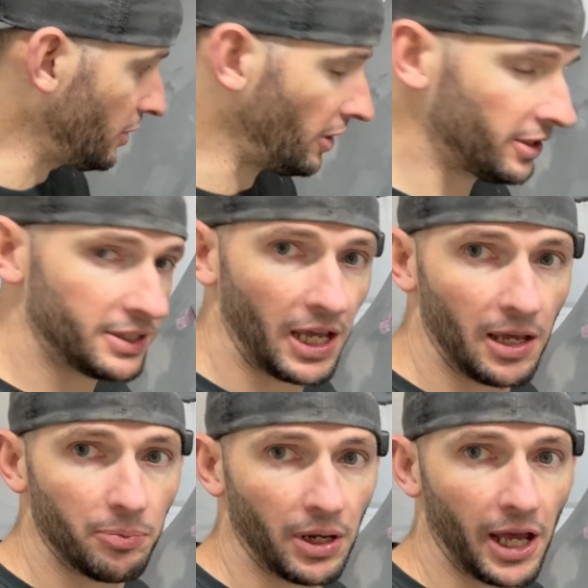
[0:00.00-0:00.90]
all the
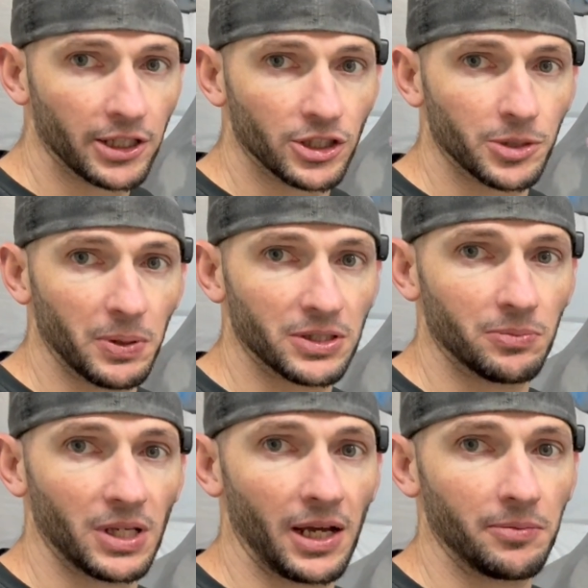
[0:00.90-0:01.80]
tape and actually spent
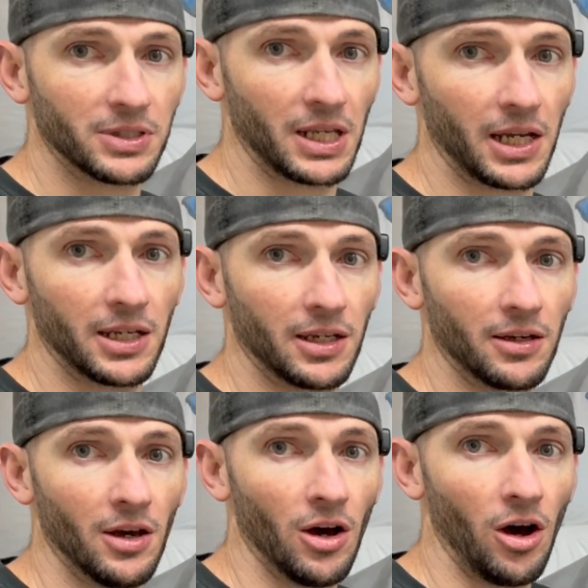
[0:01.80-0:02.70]
some time
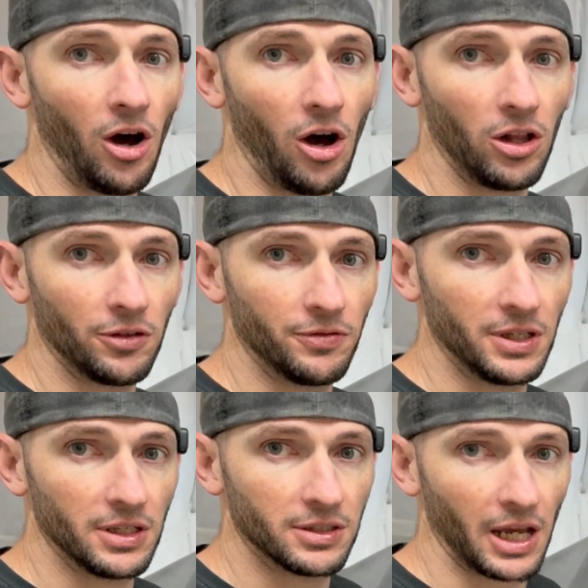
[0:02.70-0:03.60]
sanding all of
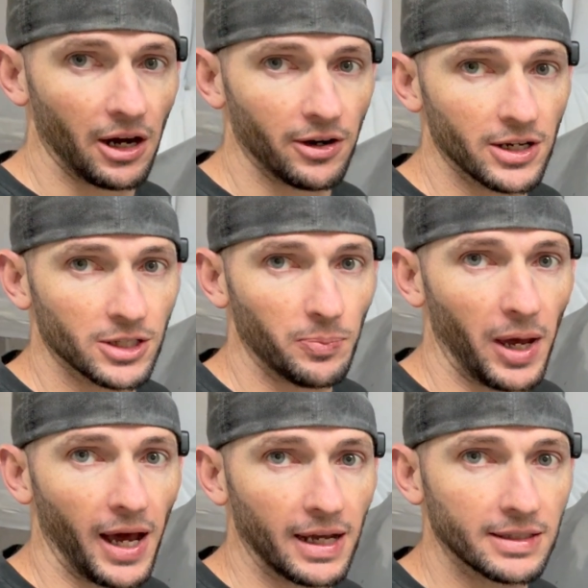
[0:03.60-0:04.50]
these areas
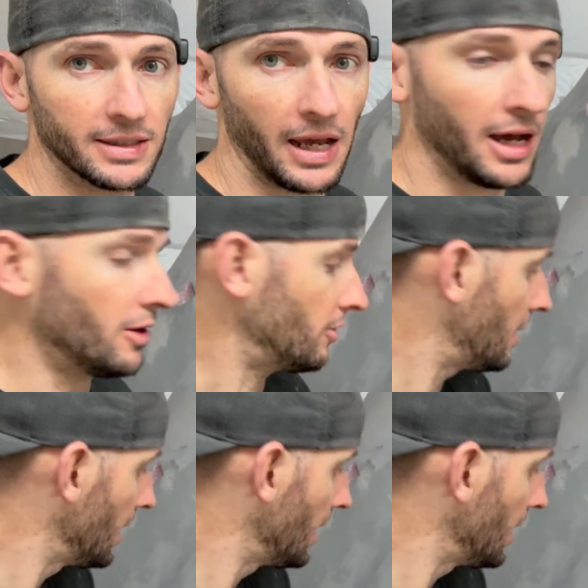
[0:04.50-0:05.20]
back down.